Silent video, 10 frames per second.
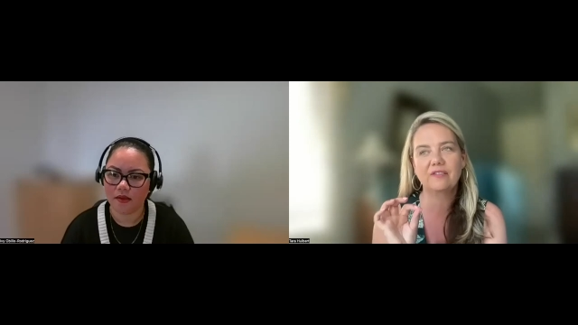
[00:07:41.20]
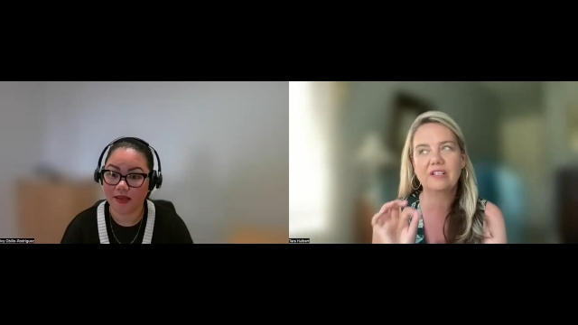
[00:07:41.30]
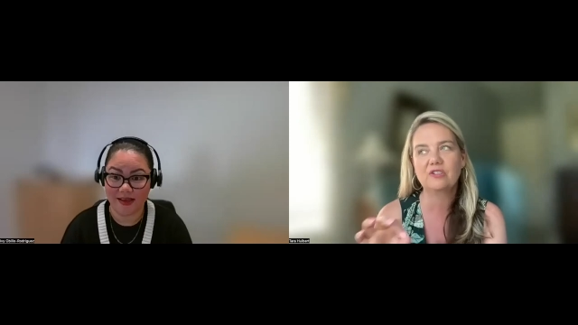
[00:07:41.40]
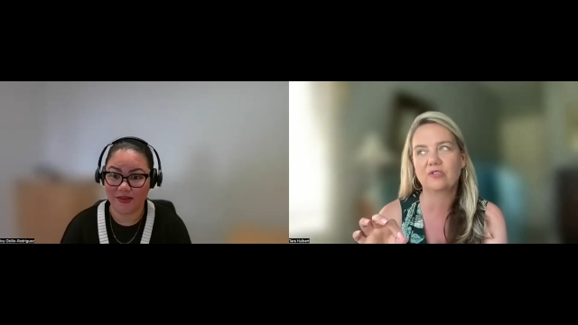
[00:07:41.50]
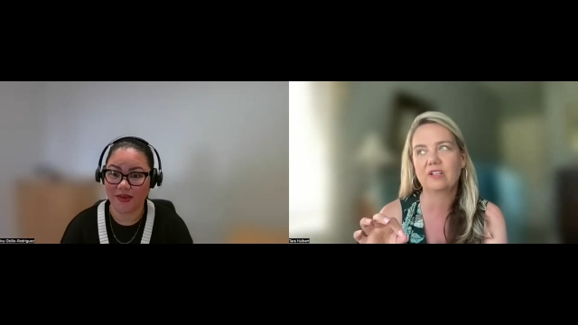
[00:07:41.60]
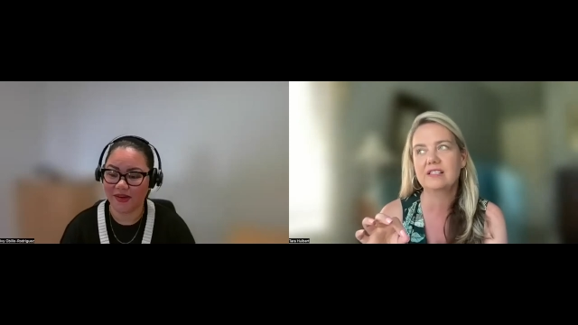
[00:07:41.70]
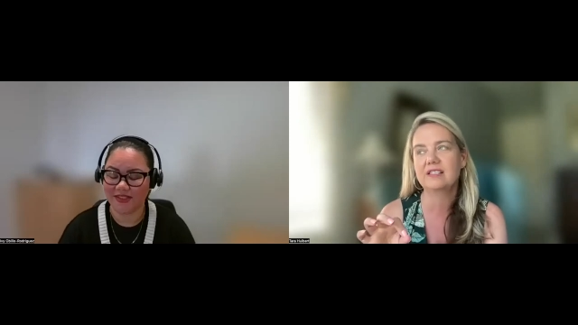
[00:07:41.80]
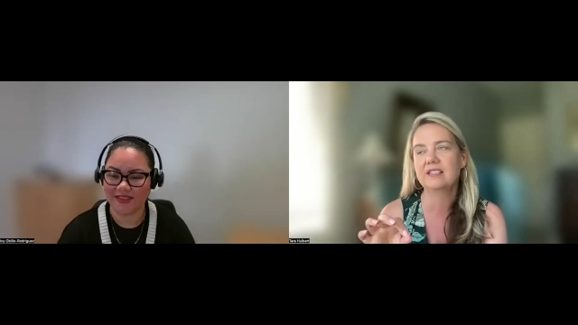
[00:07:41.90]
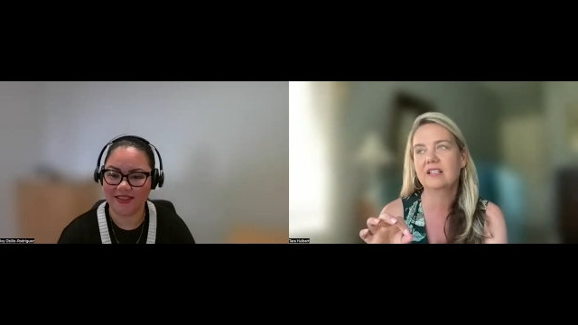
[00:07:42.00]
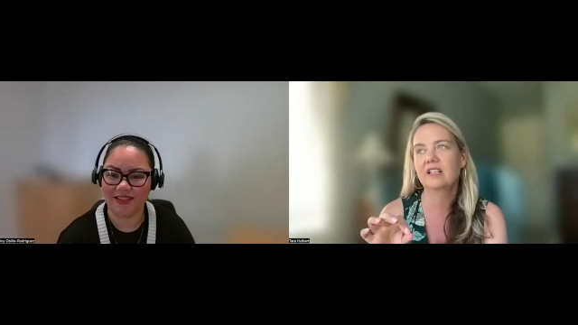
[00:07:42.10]
Speaker 1: of interest.
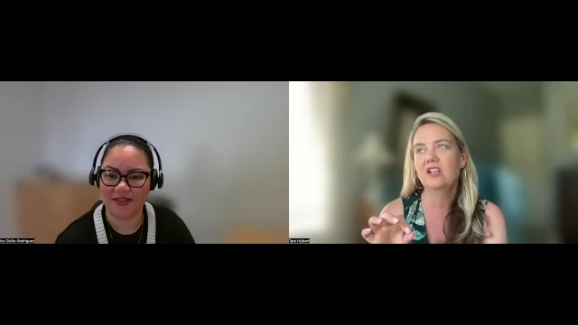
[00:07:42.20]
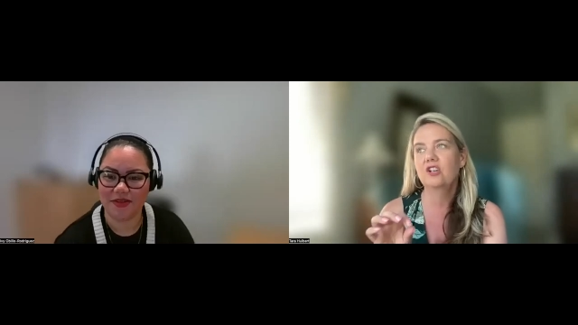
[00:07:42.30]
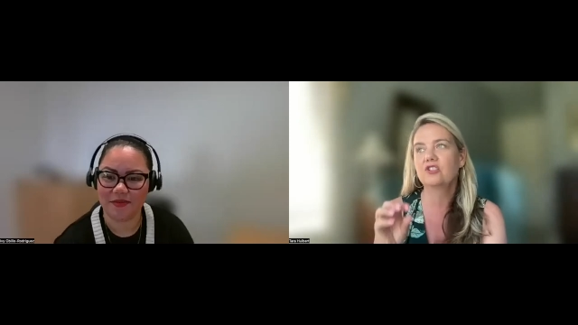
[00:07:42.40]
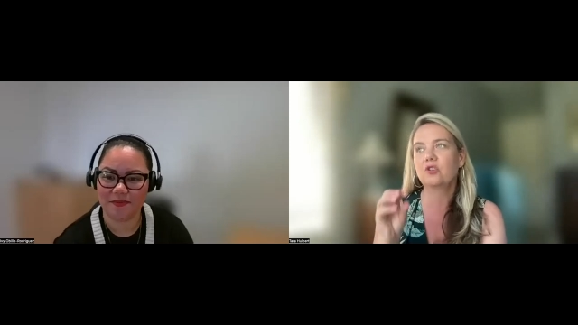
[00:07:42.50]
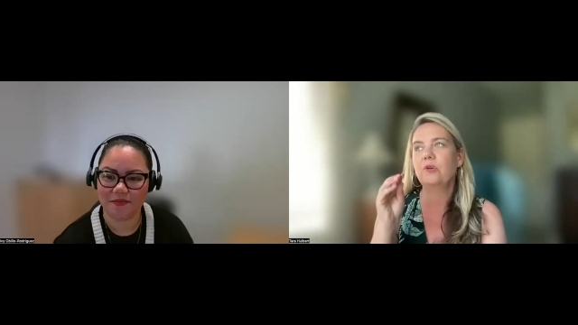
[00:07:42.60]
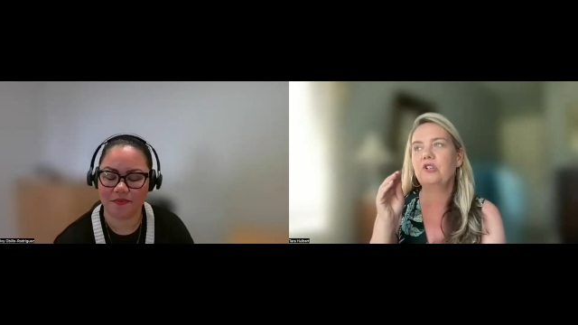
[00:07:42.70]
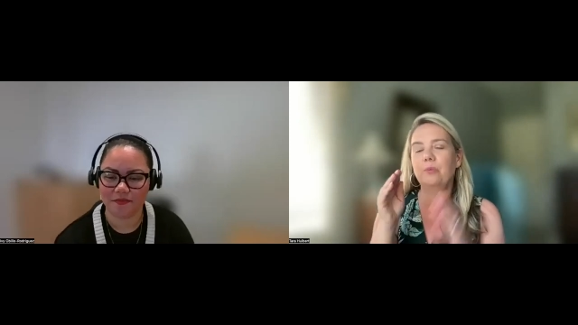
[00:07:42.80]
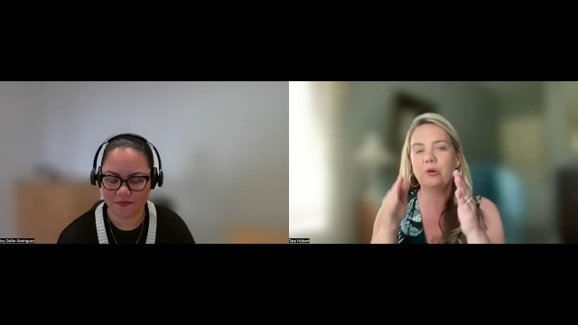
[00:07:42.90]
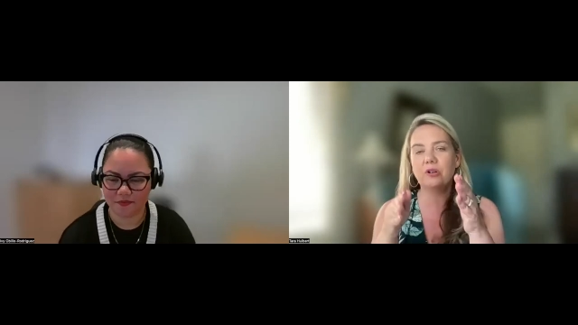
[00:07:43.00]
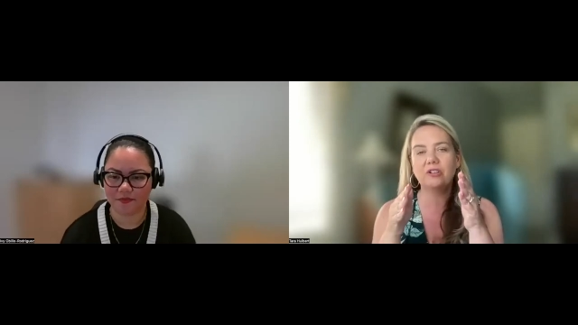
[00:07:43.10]
So when you
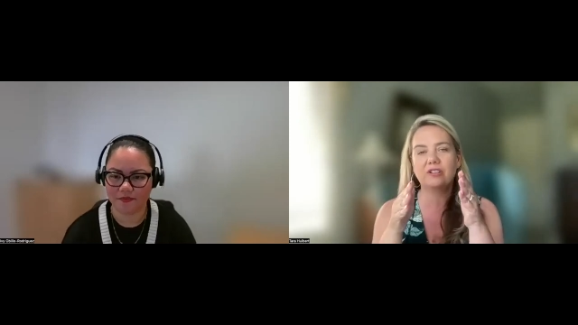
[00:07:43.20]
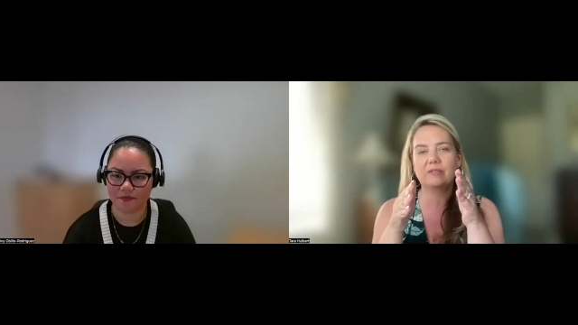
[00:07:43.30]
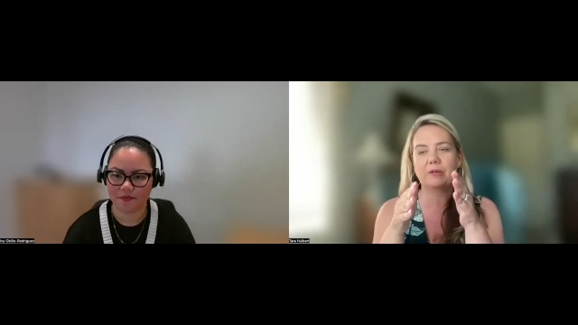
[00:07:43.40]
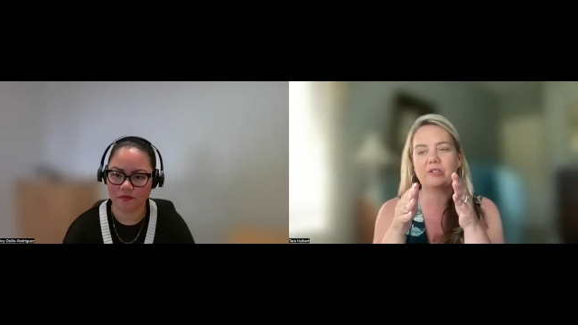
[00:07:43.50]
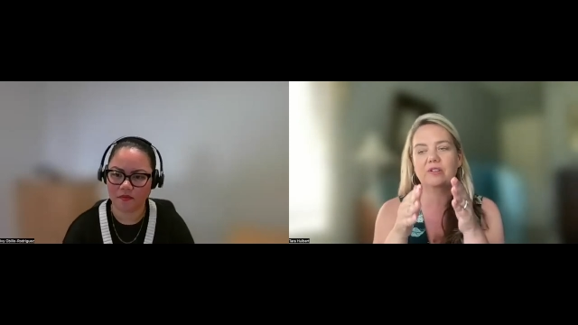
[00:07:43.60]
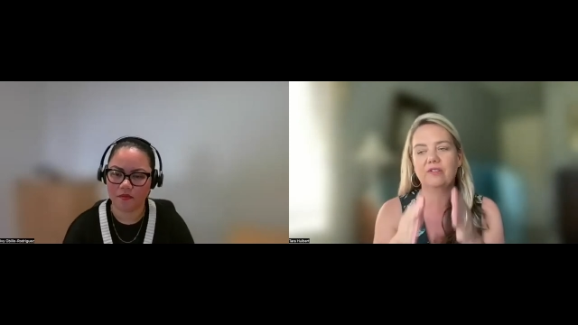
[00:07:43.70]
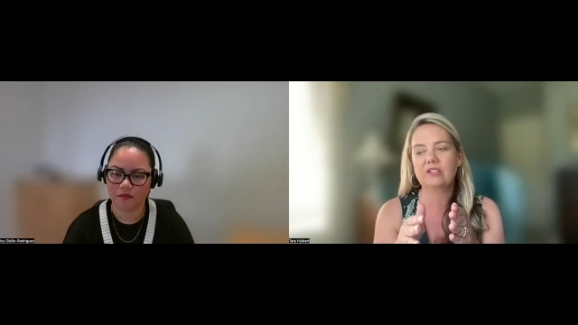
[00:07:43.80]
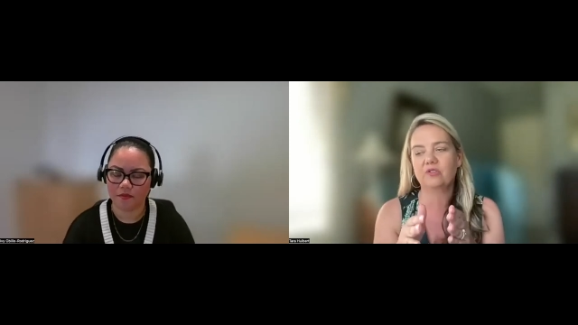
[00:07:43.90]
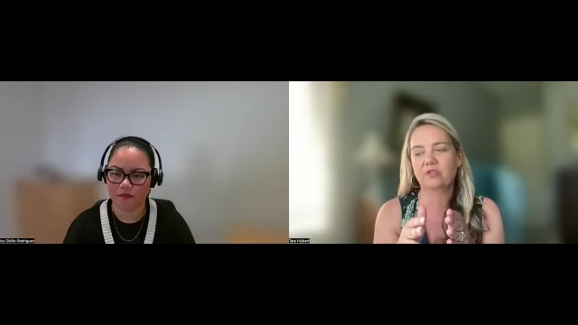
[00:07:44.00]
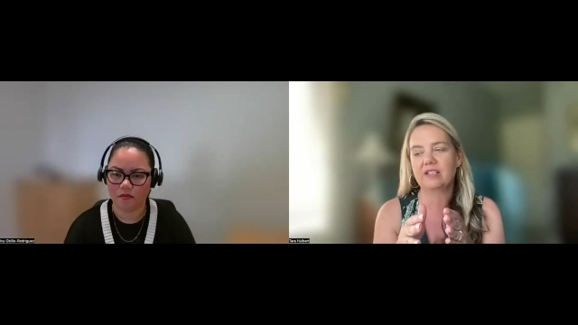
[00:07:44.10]
put your expression of
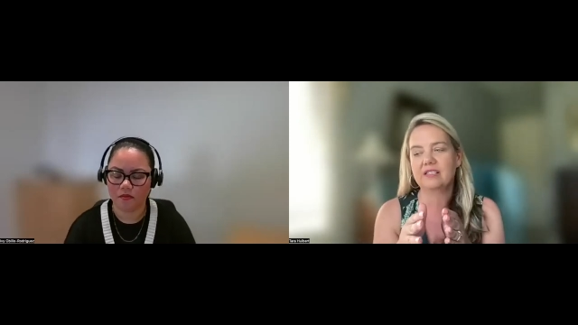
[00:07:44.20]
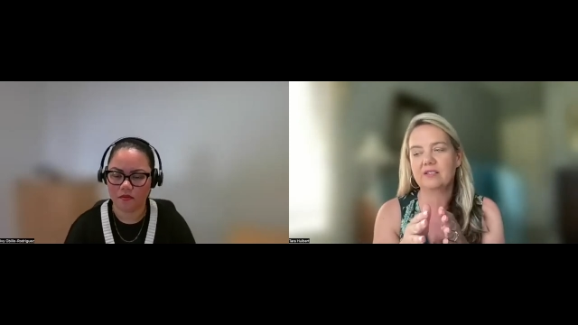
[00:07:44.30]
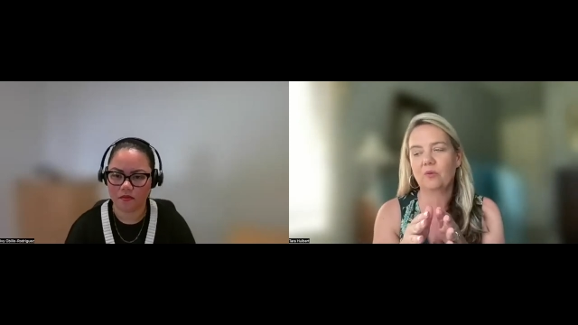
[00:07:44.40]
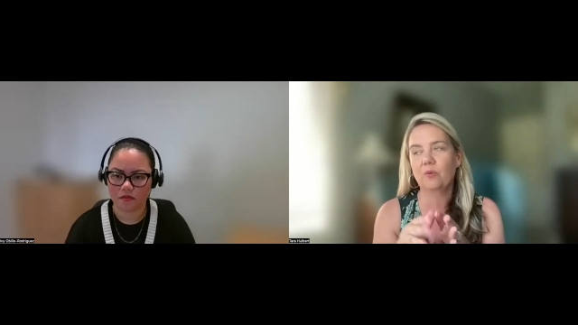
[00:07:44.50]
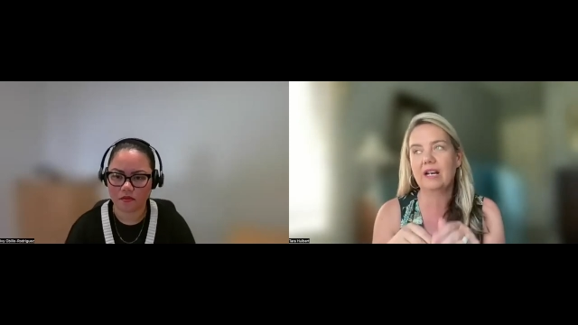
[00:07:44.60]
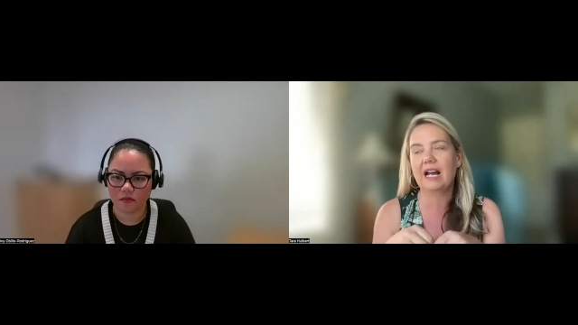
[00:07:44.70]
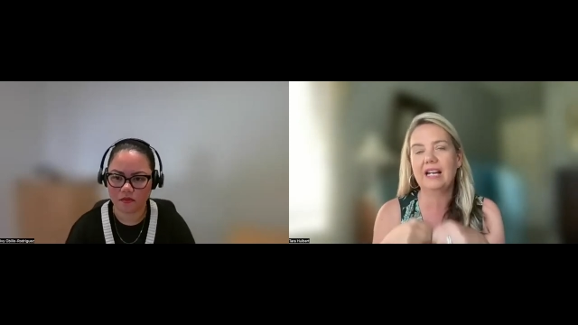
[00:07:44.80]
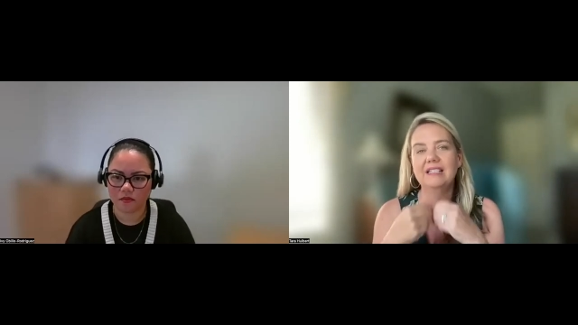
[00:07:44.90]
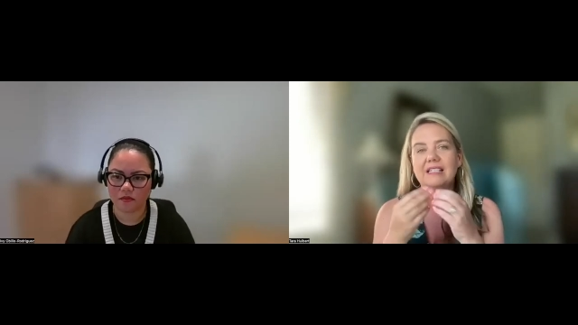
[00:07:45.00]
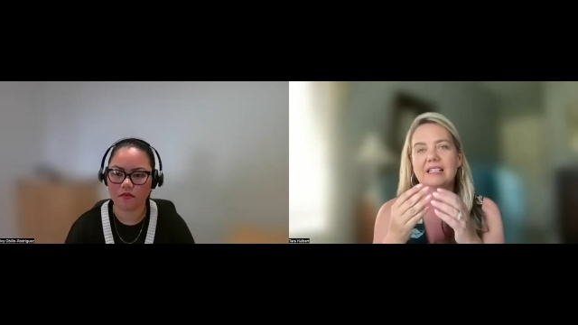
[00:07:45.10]
interest, when
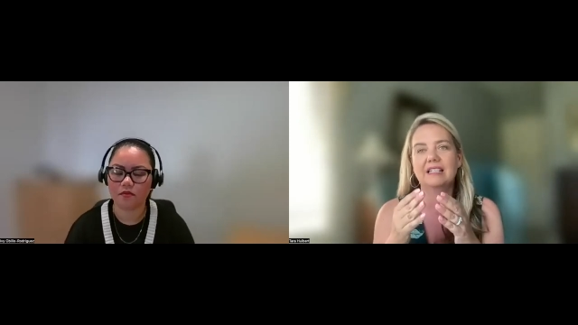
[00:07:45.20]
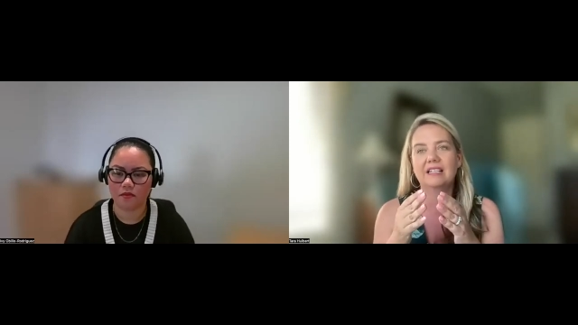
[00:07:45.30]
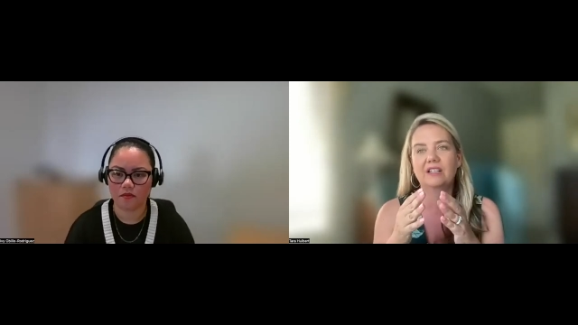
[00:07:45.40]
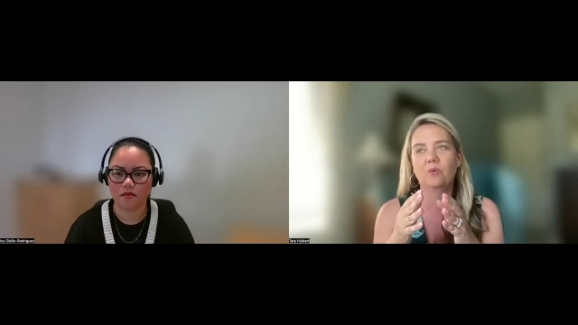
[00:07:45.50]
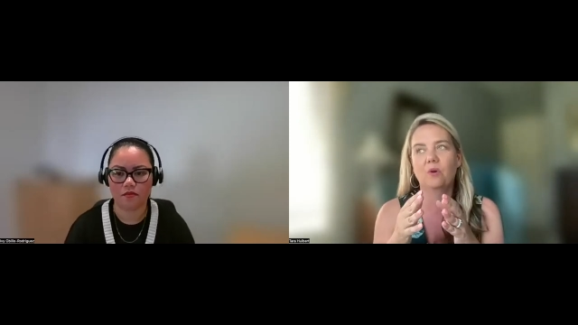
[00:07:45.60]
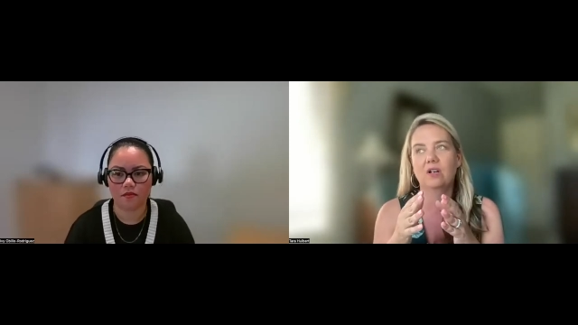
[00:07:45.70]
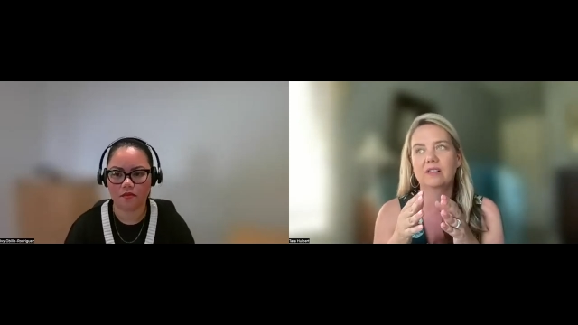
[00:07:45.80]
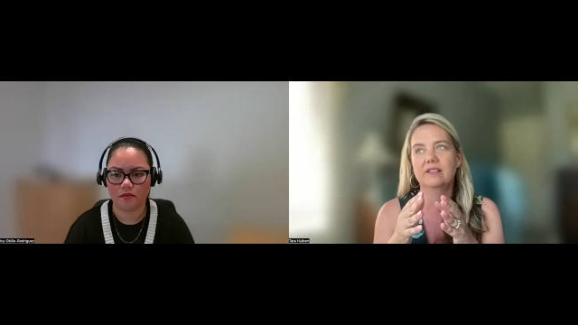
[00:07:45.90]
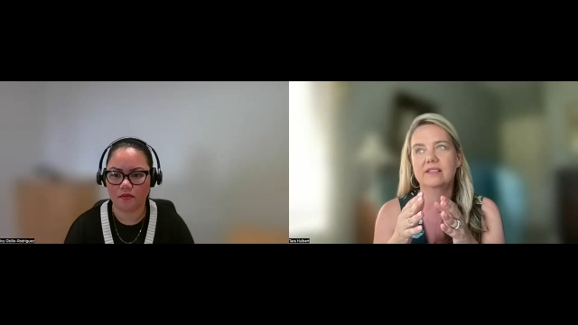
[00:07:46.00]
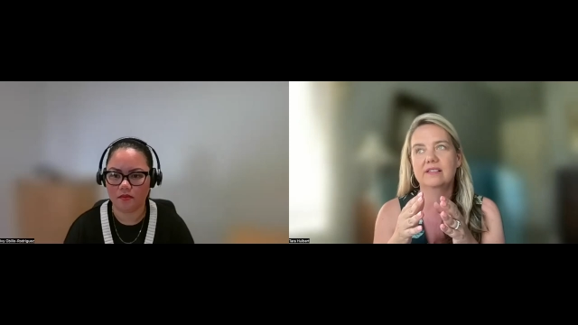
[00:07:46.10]
I did it, it
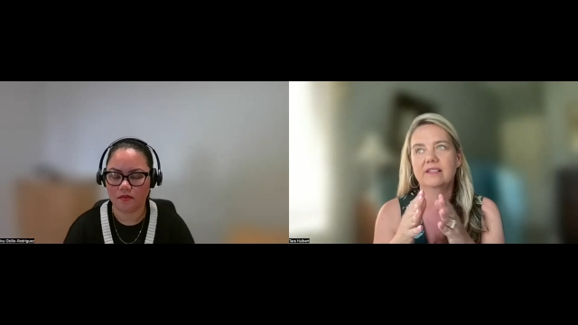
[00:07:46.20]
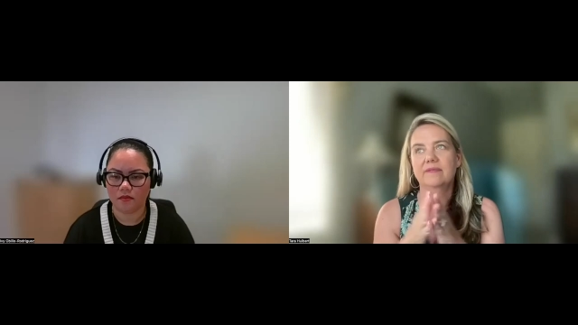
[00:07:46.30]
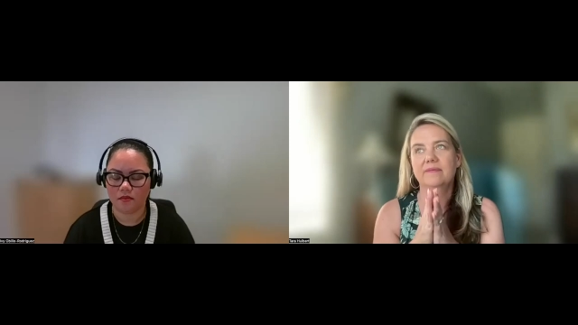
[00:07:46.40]
was,